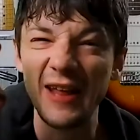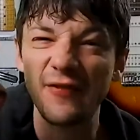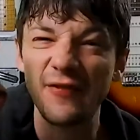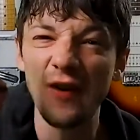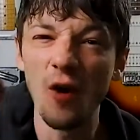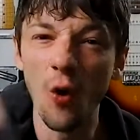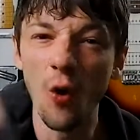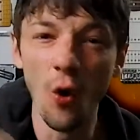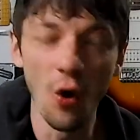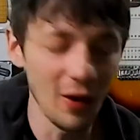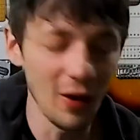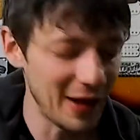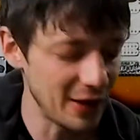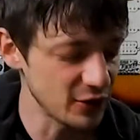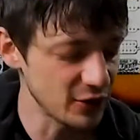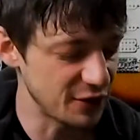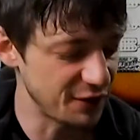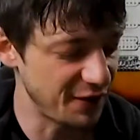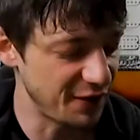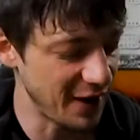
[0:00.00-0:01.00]
if all
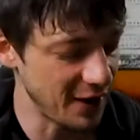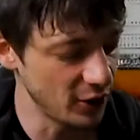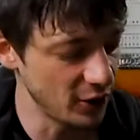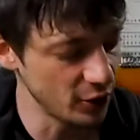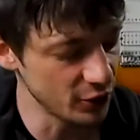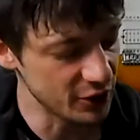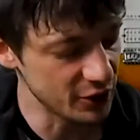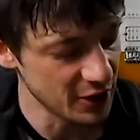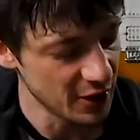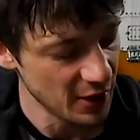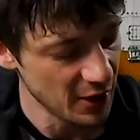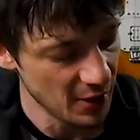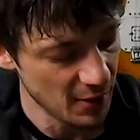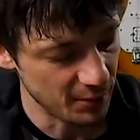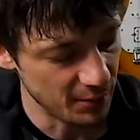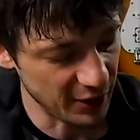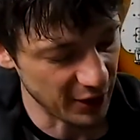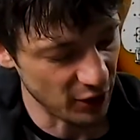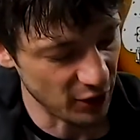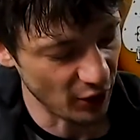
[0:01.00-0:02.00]
else fails,
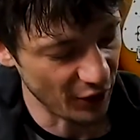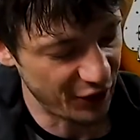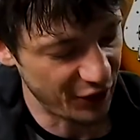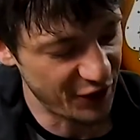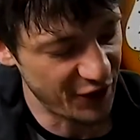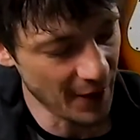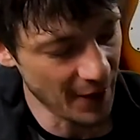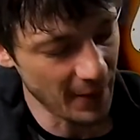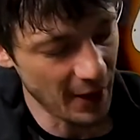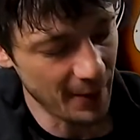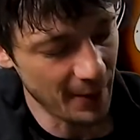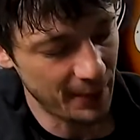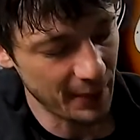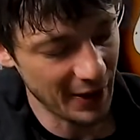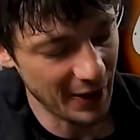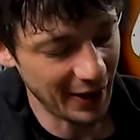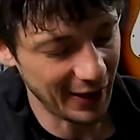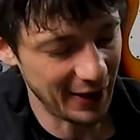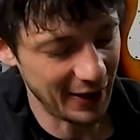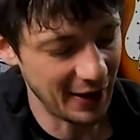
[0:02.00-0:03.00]
bring your thumb up
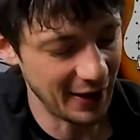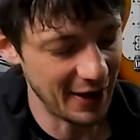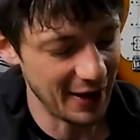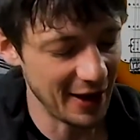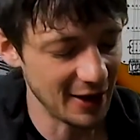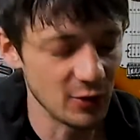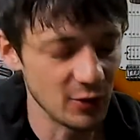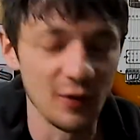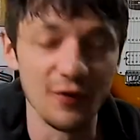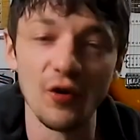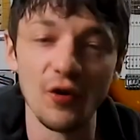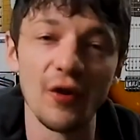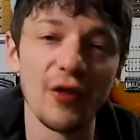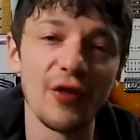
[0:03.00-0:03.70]
and connect with your